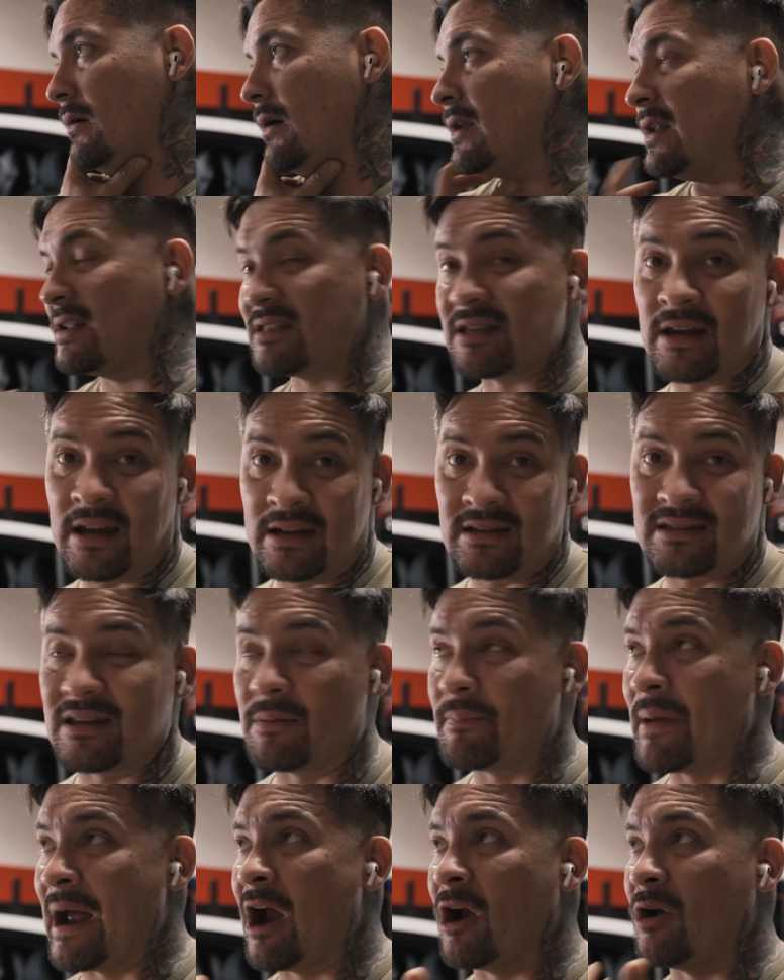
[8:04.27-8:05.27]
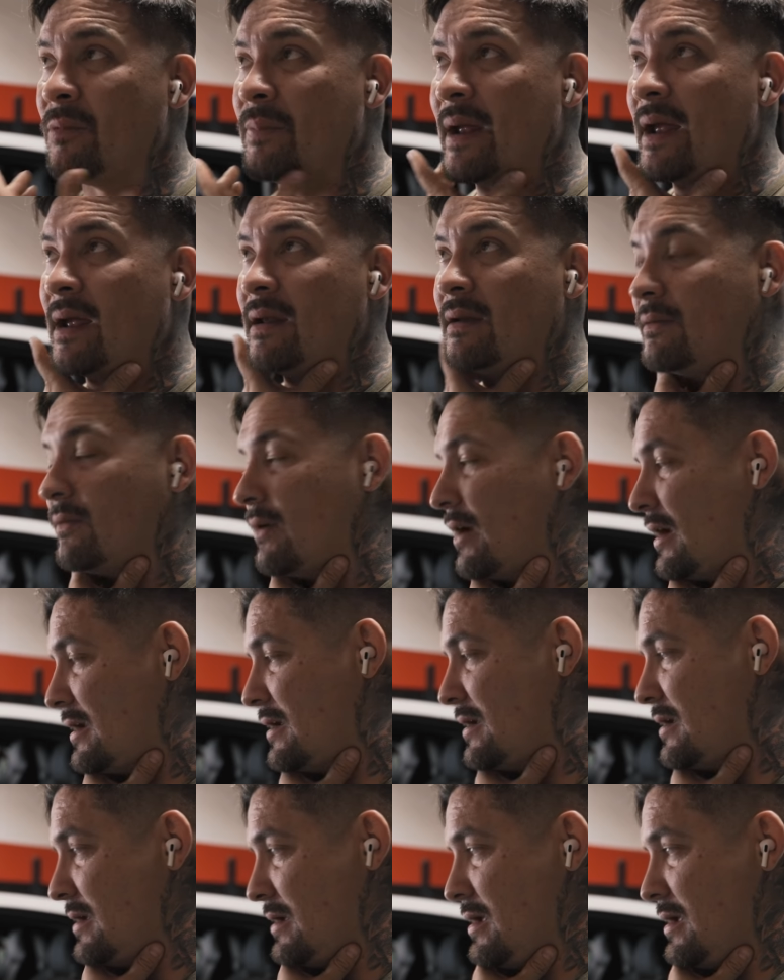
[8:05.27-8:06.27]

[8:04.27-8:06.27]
And it's an instant power band, right?